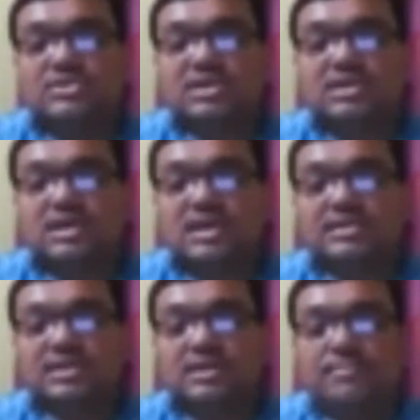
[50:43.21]

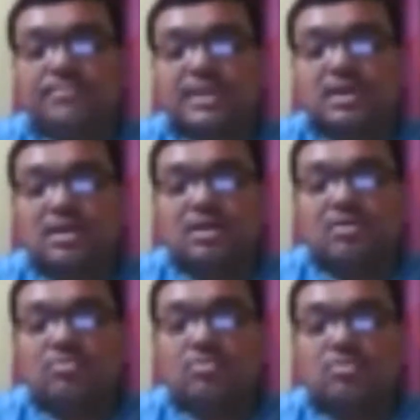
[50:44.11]
Killinger,
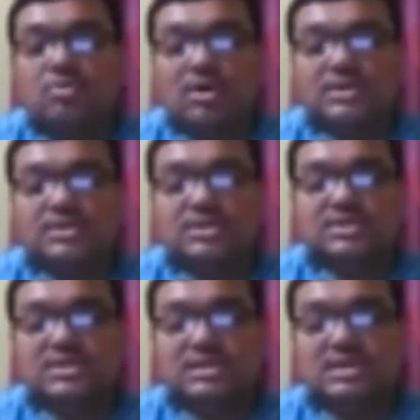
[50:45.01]
who calls the
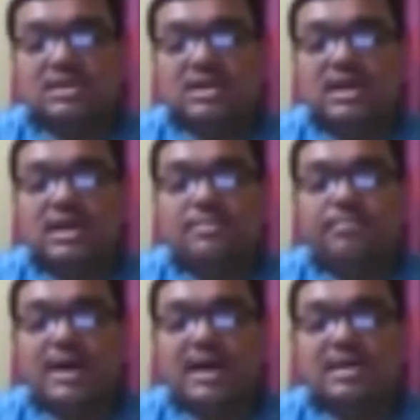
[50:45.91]
sea a
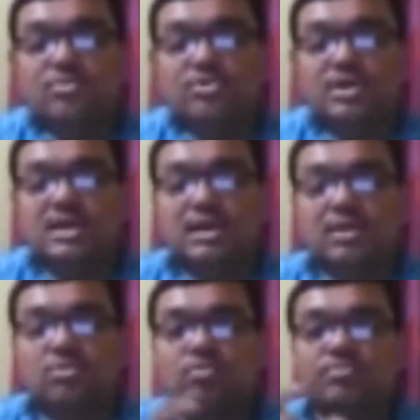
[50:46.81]
primordial
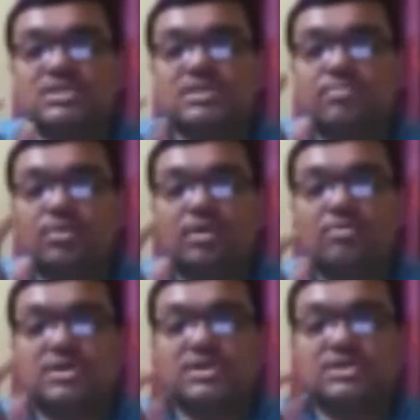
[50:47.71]
symbol.
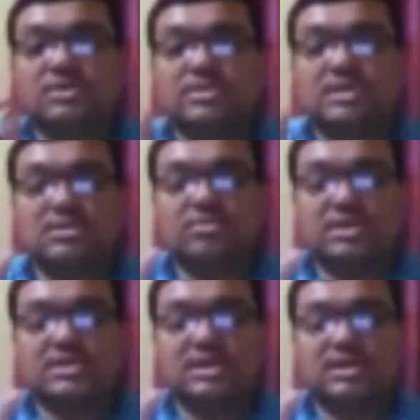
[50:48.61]
Quotation within
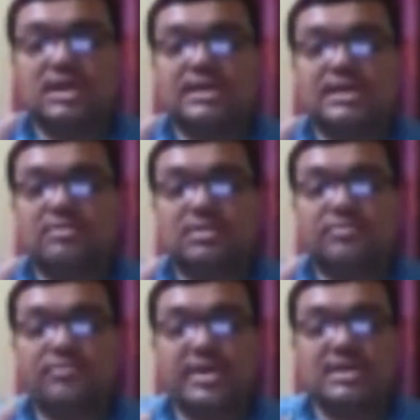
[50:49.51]
quotation, write down the phrase